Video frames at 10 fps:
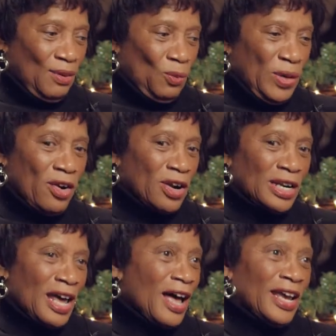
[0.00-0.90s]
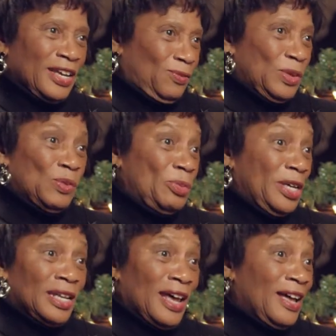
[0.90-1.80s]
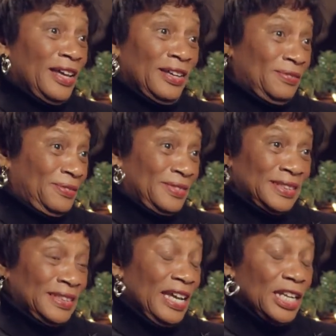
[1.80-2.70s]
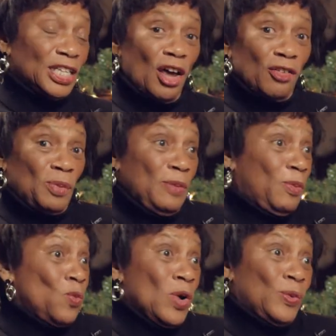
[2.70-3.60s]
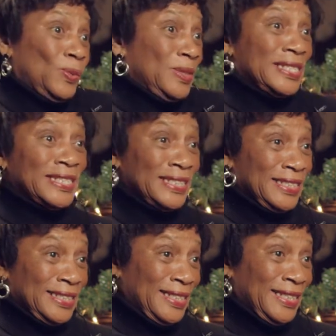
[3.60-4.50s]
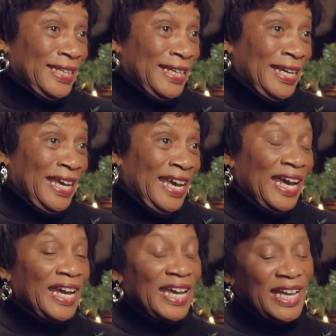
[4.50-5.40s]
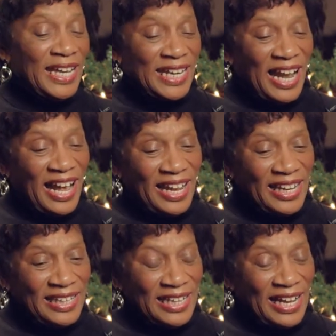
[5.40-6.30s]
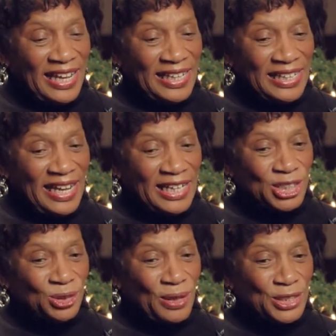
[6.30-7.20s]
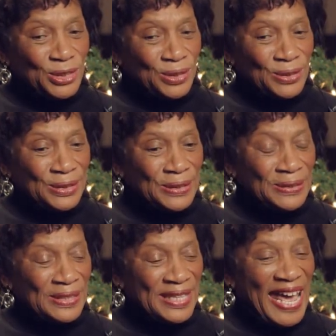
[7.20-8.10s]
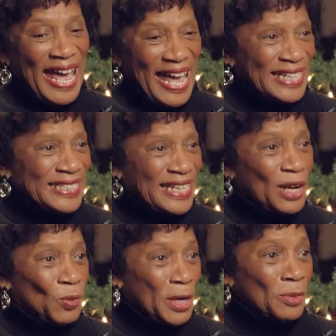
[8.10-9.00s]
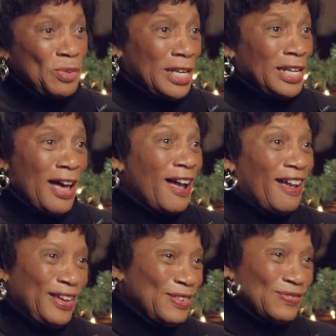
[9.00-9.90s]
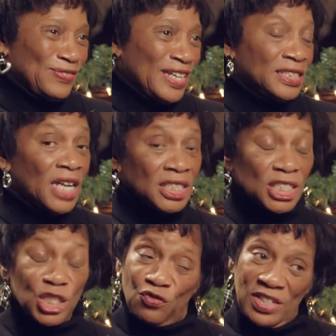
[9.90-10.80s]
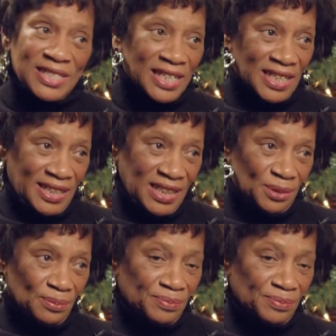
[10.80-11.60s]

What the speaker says: we are alive. We will be alive. And a lot of people won't. No. And I treasure that. I want to be alive, not just physically,